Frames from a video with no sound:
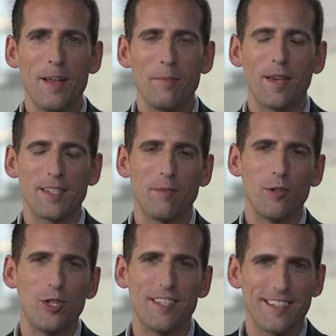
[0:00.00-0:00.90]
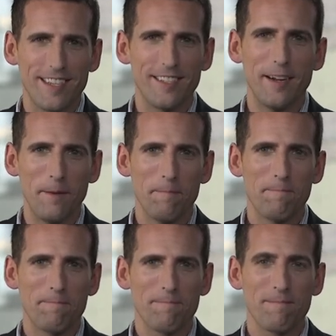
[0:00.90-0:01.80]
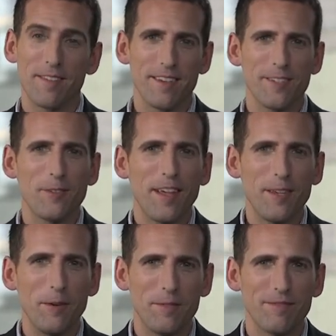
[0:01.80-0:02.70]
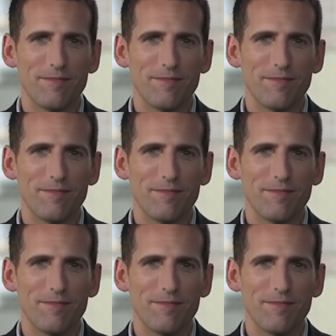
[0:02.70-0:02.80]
because of what Jesus has done. So thank you.